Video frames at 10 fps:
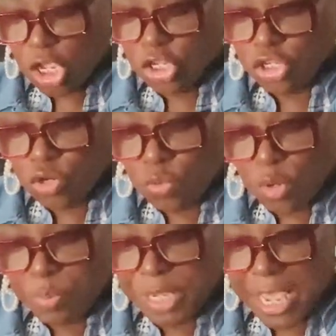You
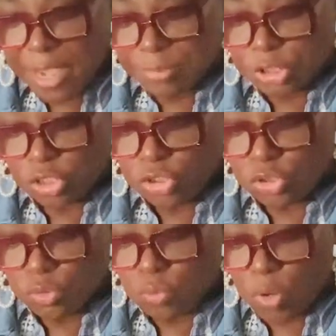will be able to
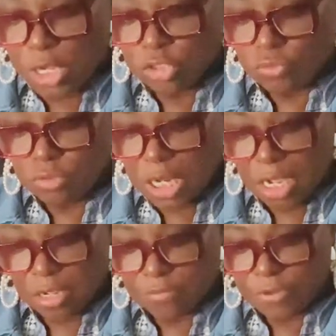do what you
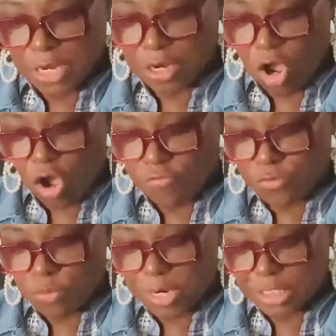love and
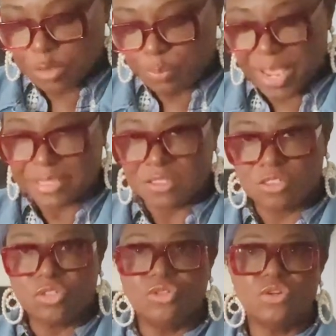offer what is
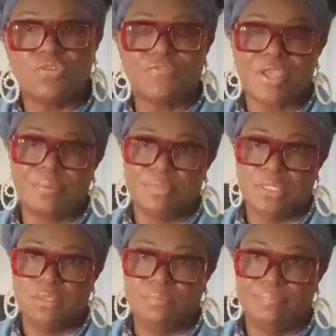best to your family.